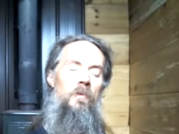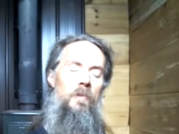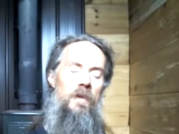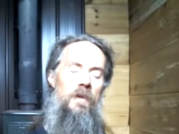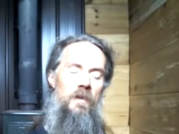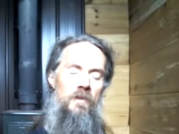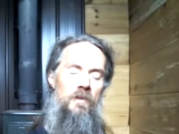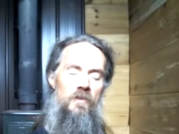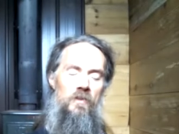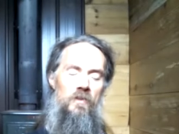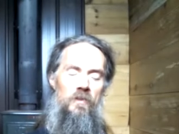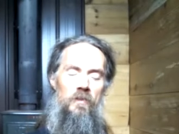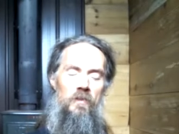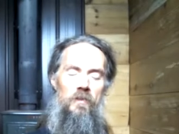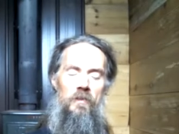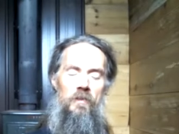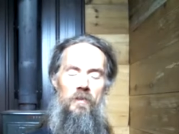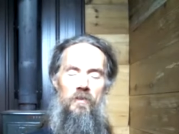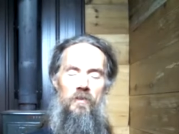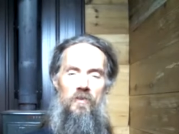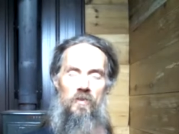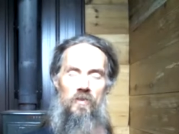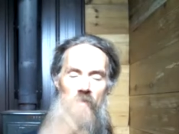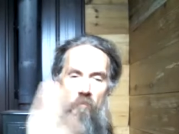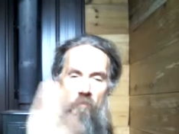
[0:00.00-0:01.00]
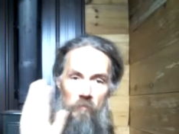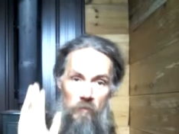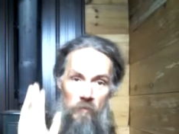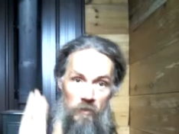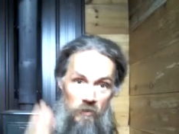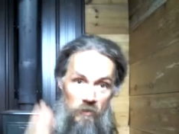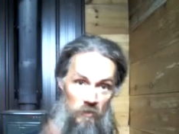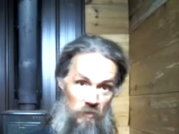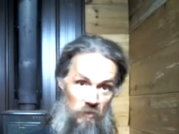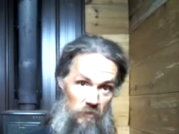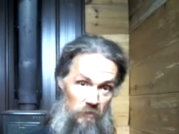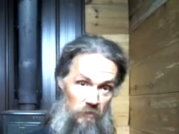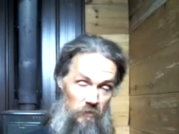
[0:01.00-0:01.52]
Because there's so
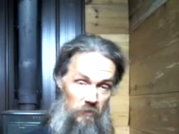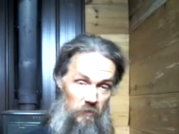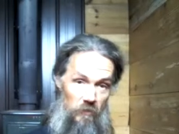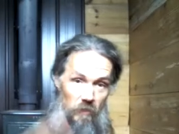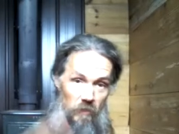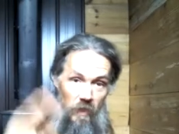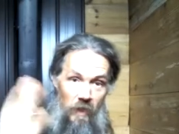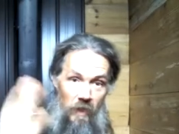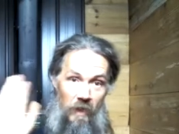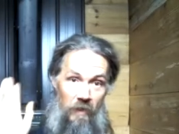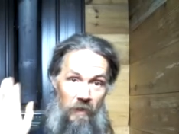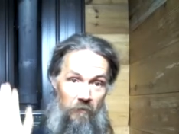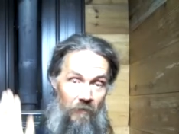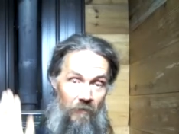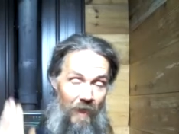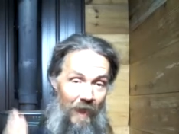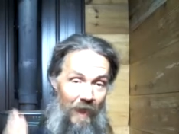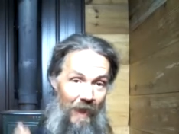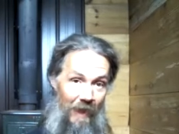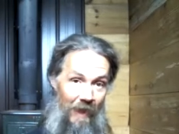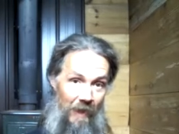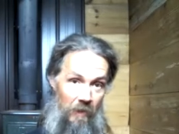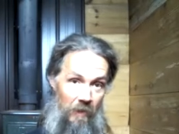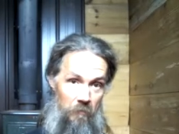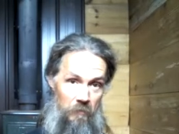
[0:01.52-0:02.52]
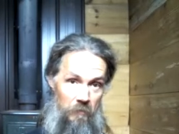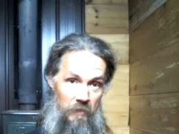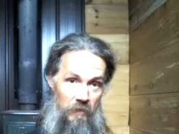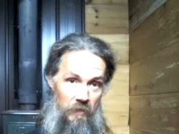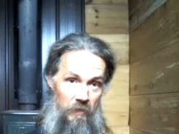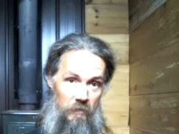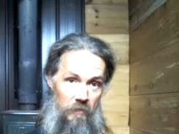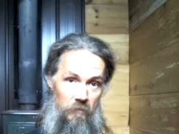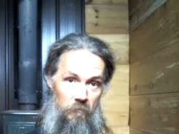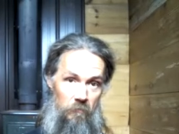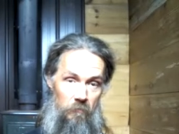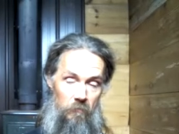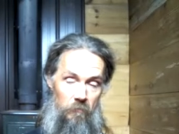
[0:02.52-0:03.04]
much out of
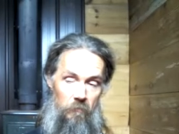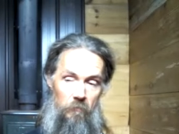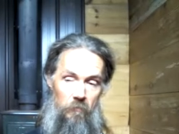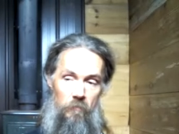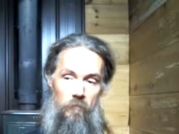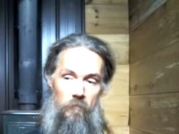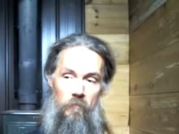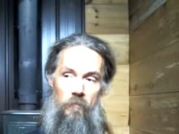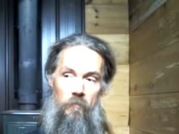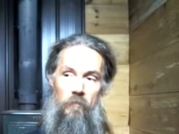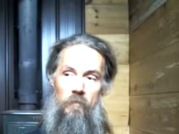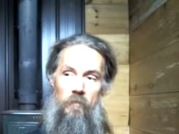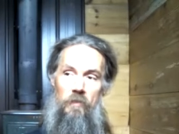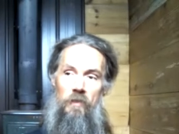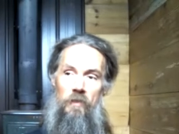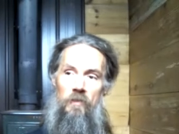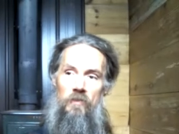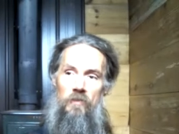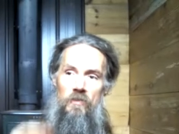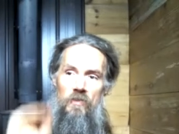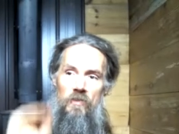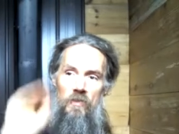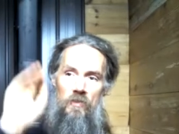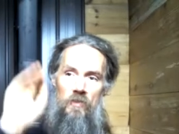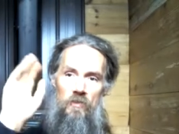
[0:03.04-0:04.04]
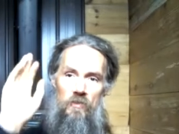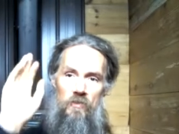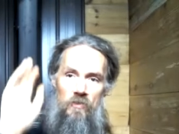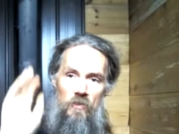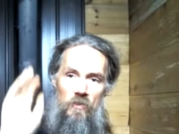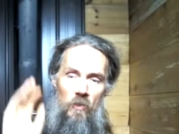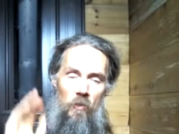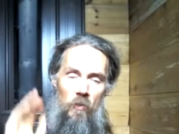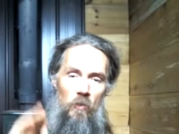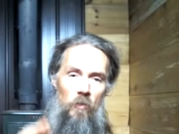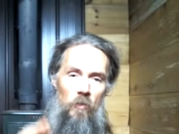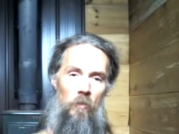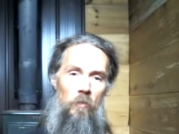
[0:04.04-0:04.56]
habit, there's just
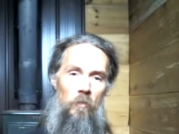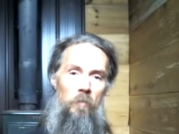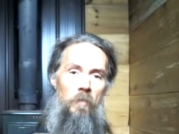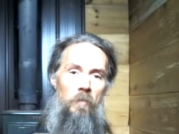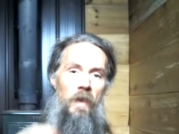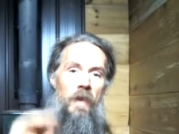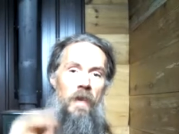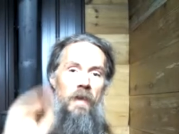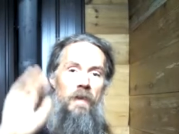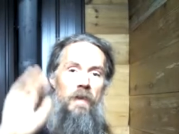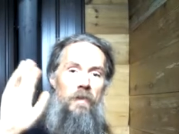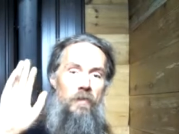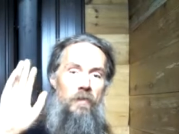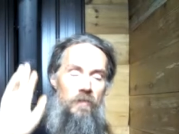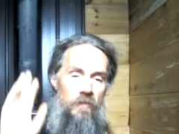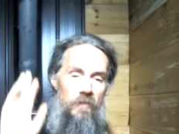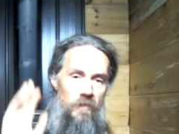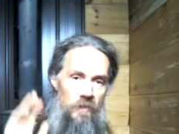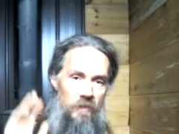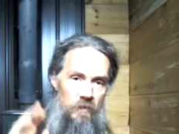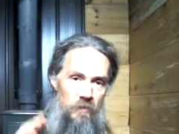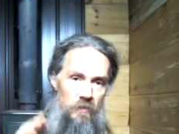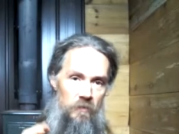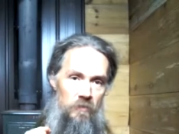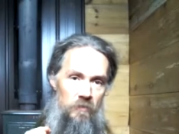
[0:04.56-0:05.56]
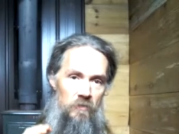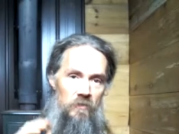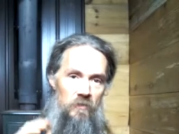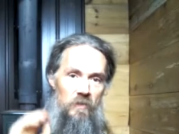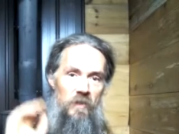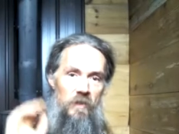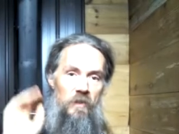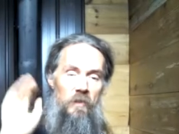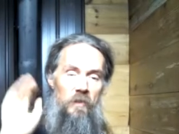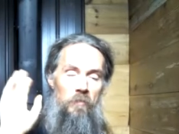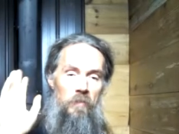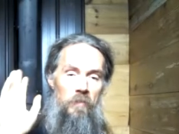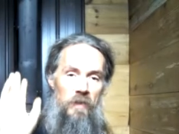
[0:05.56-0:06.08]
so many things
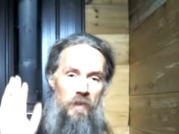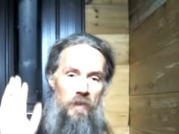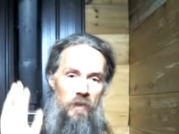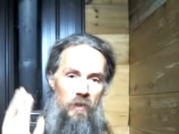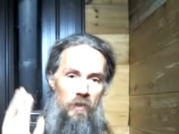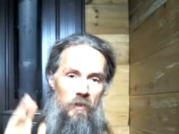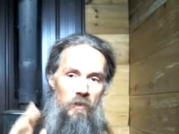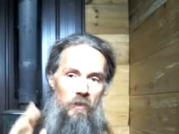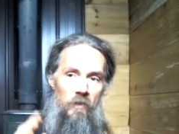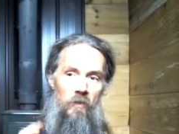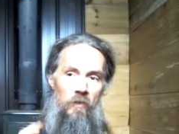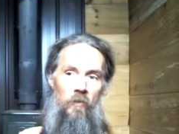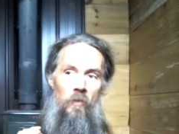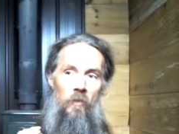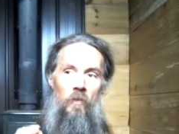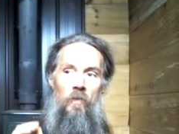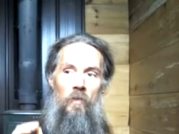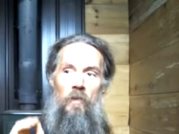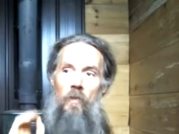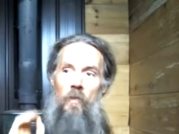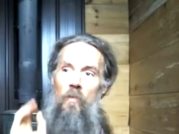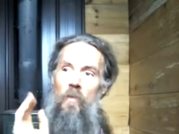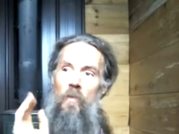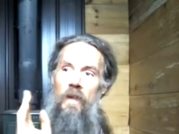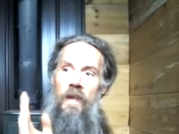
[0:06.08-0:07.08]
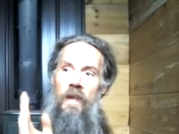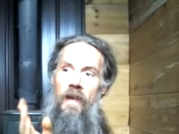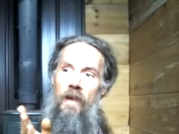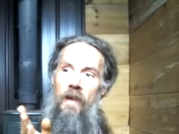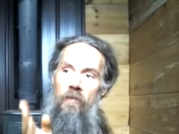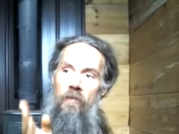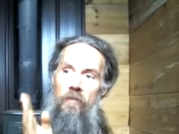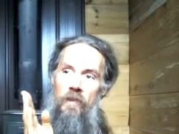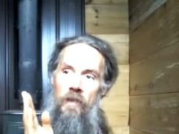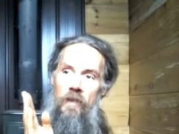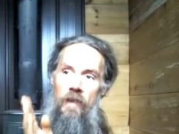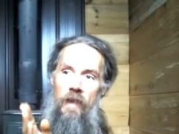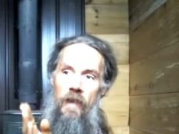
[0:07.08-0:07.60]
that appear that we
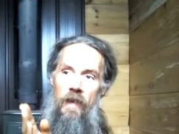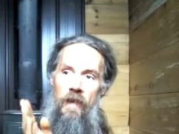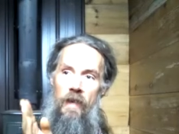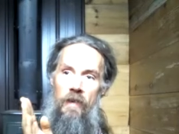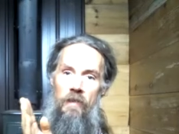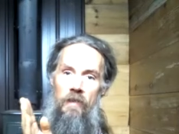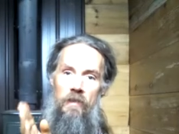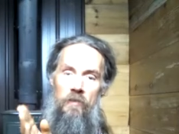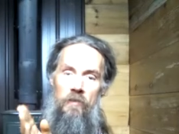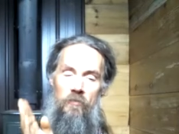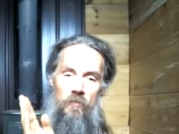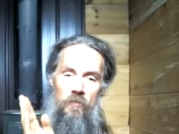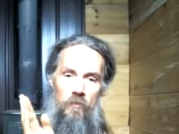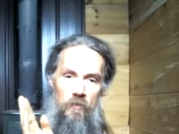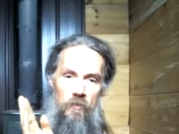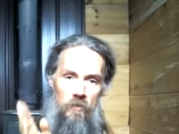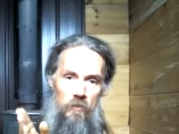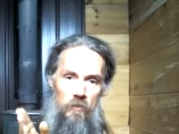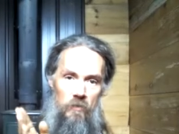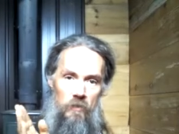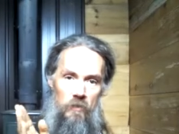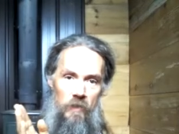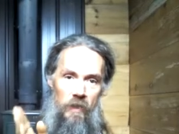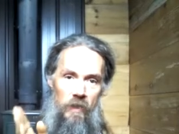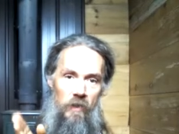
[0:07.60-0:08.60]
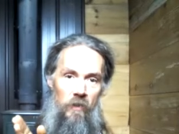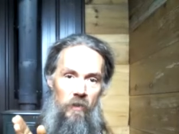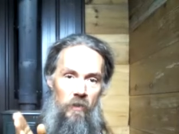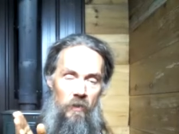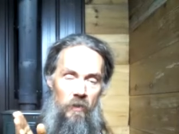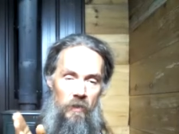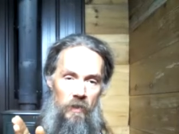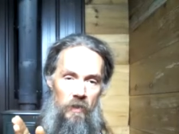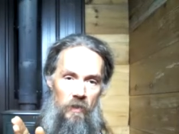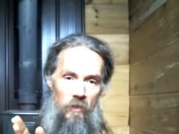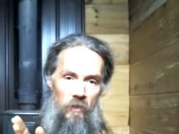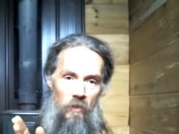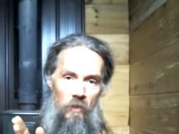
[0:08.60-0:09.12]
haven't had enough
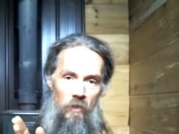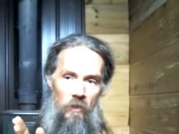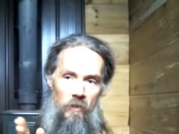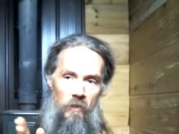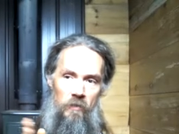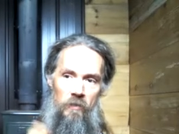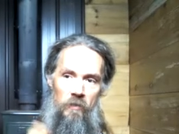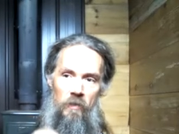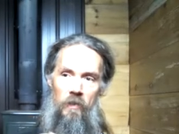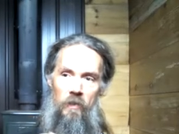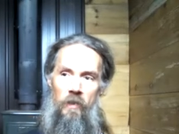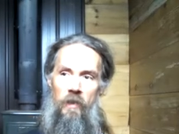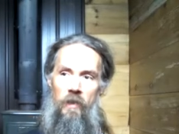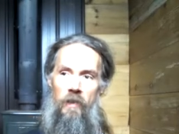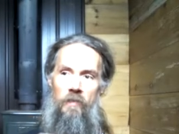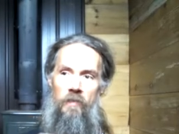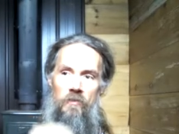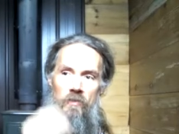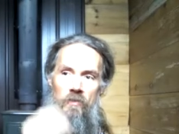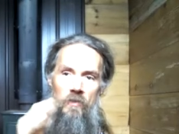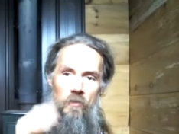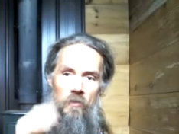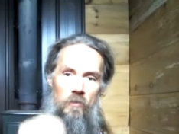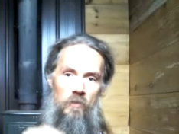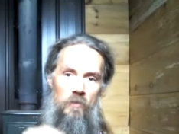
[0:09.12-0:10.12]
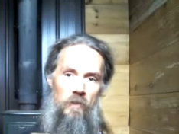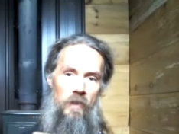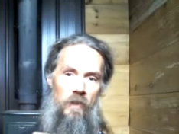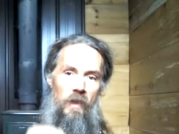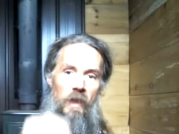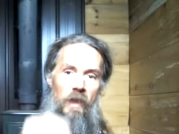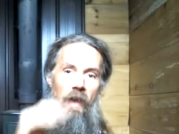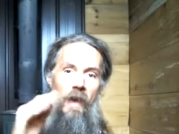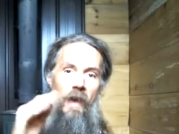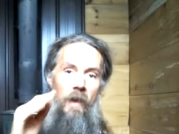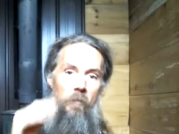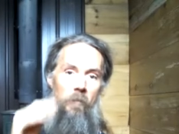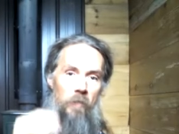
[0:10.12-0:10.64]
clarity on. And so the
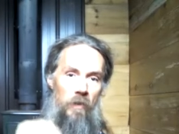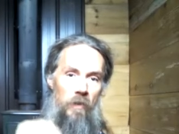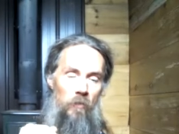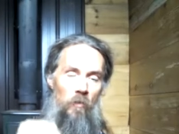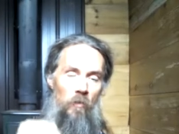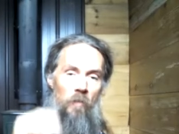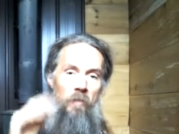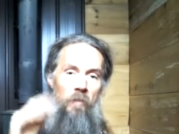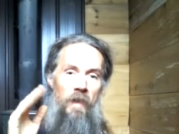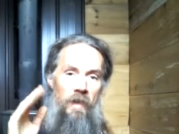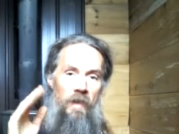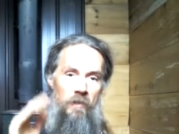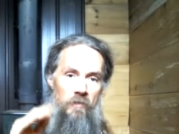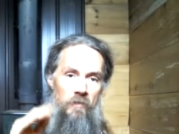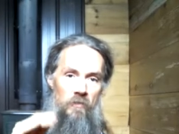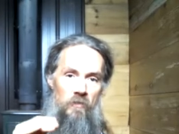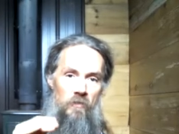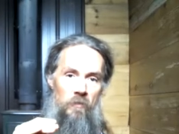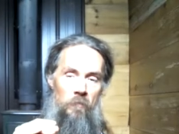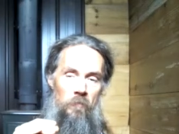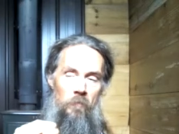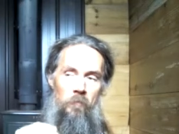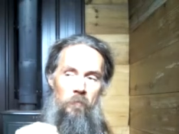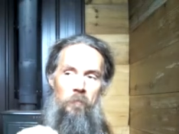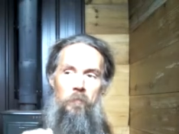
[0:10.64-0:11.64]
habit remains